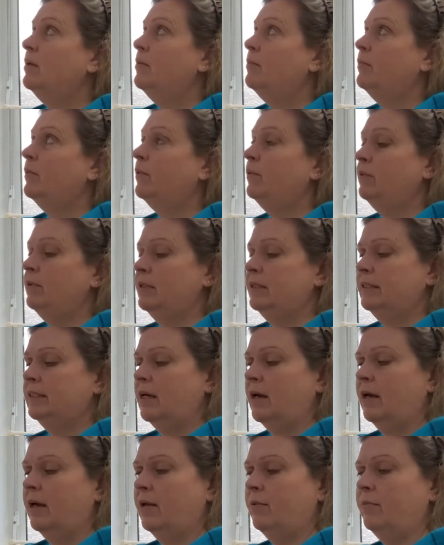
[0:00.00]
But all the
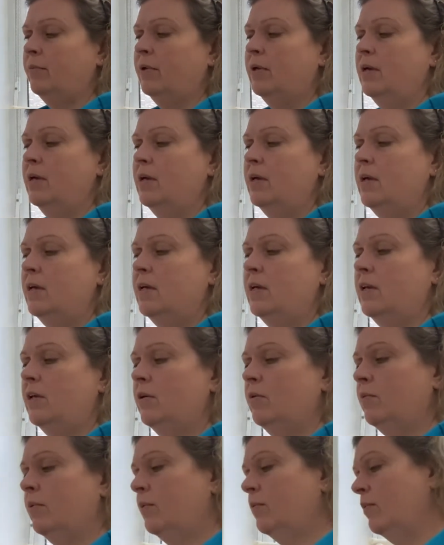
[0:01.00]
time, you
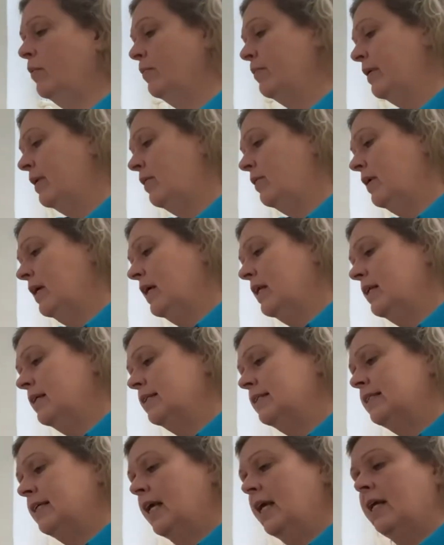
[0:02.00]
know, we will be looking
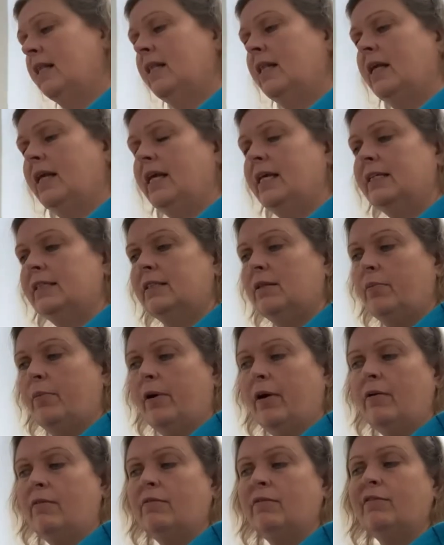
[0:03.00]
and seeing, is the
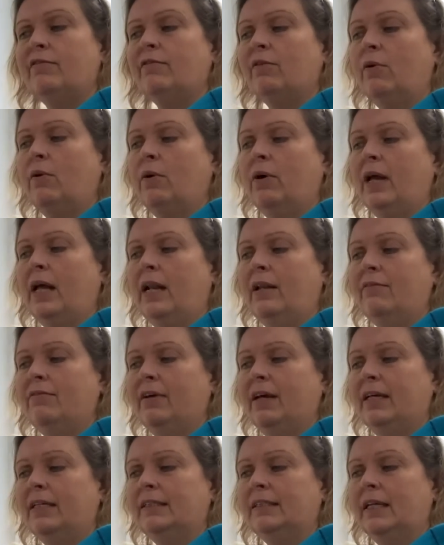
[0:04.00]
pelvic floor
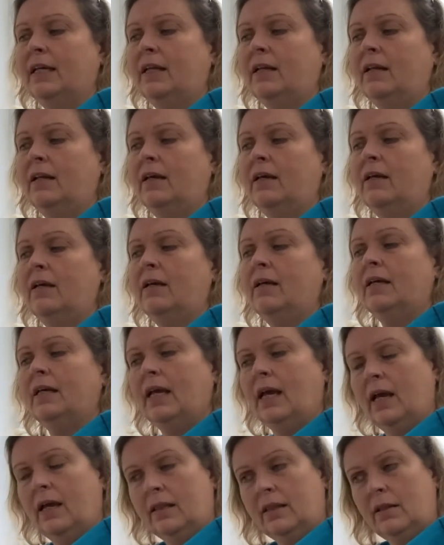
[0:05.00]
elevating?
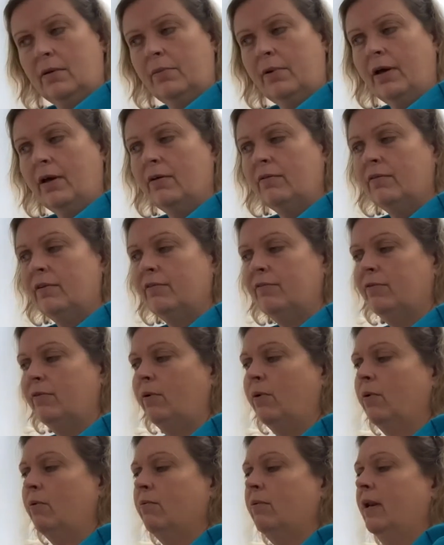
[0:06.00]
Can the pelvic
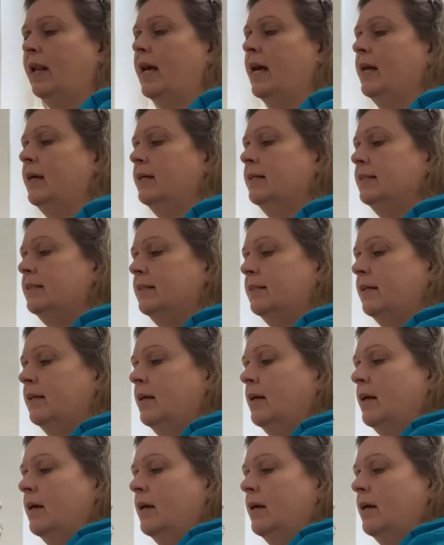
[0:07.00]
floor relax?